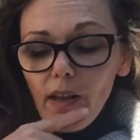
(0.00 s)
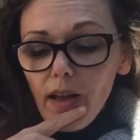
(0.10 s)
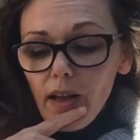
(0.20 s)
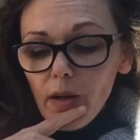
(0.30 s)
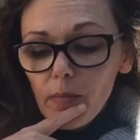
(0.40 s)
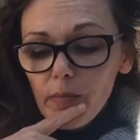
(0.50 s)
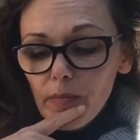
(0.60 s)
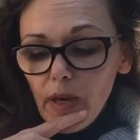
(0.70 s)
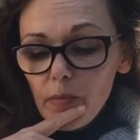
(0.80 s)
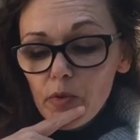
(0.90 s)

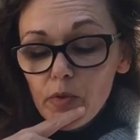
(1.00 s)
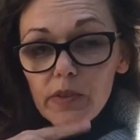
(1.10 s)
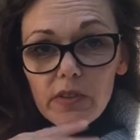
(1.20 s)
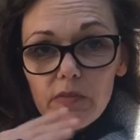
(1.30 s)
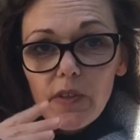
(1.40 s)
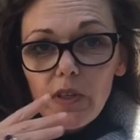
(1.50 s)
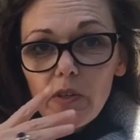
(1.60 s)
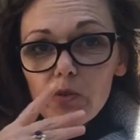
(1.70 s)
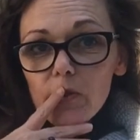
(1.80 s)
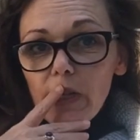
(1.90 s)
I'm doing this video
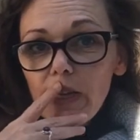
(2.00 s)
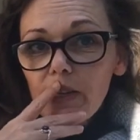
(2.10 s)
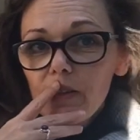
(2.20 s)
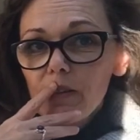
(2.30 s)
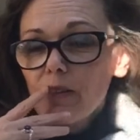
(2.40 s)
today.